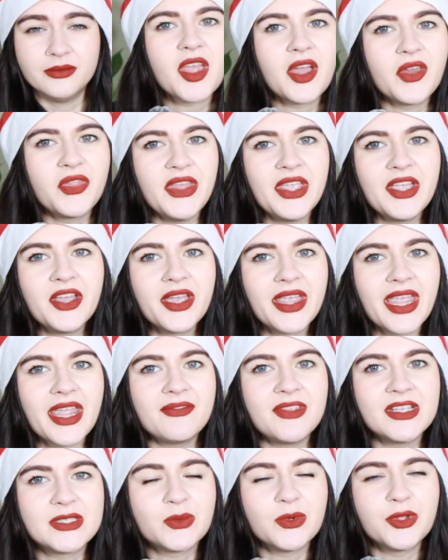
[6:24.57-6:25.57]
I think I gave
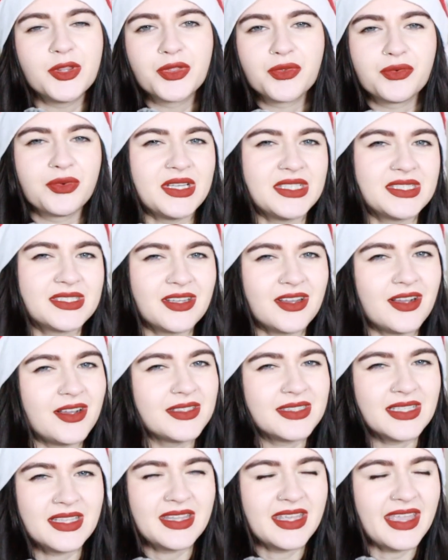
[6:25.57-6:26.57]
this one 3
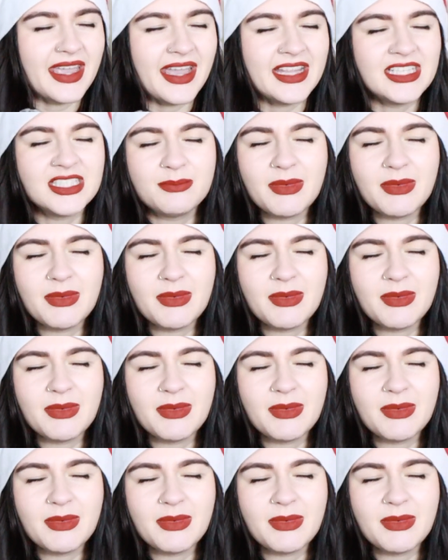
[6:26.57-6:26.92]
stars in the end,